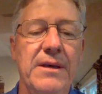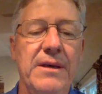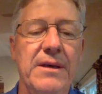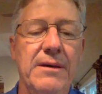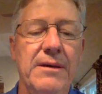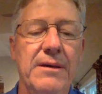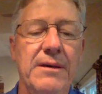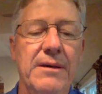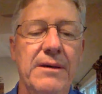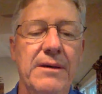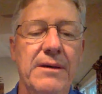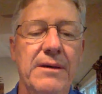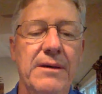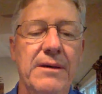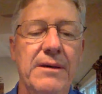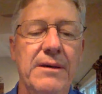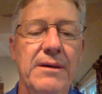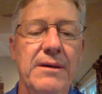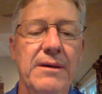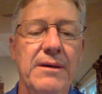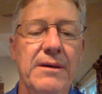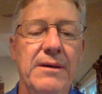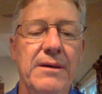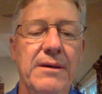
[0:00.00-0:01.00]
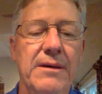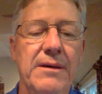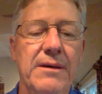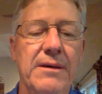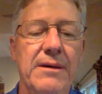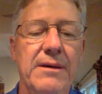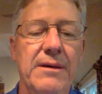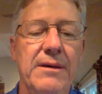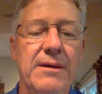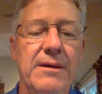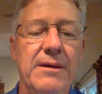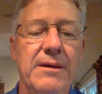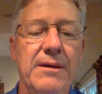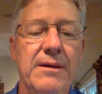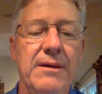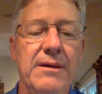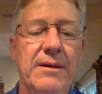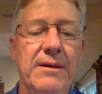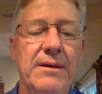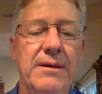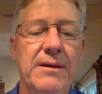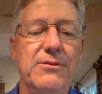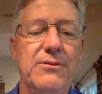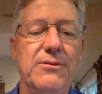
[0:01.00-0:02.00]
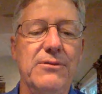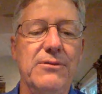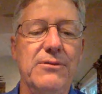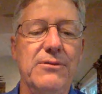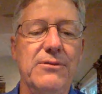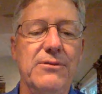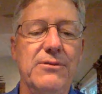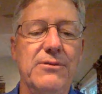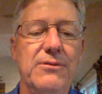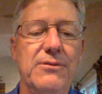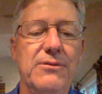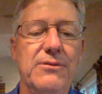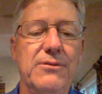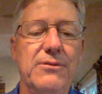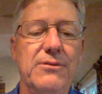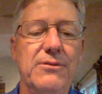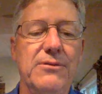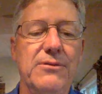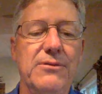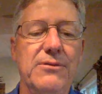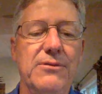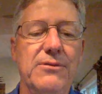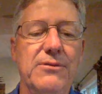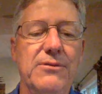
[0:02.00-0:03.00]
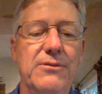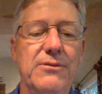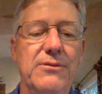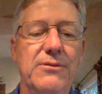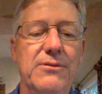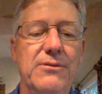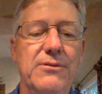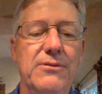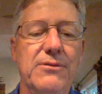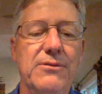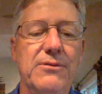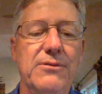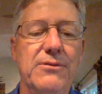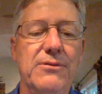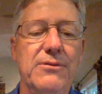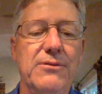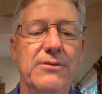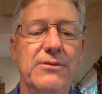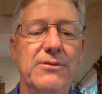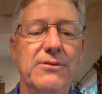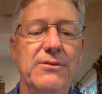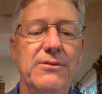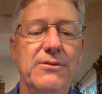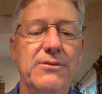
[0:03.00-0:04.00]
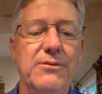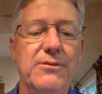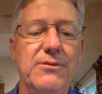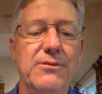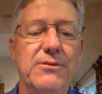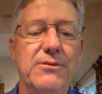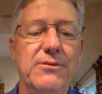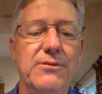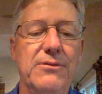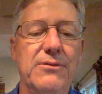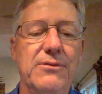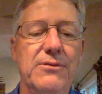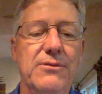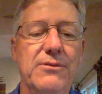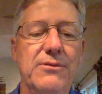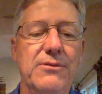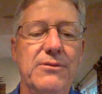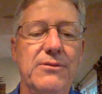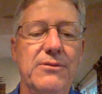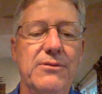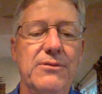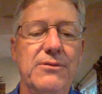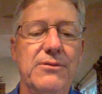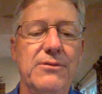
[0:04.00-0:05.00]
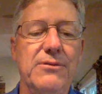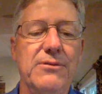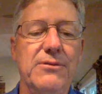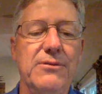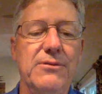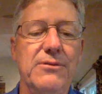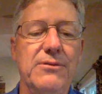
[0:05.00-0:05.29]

What that means that, of course, the nest is protected from any ground predators like raccoons.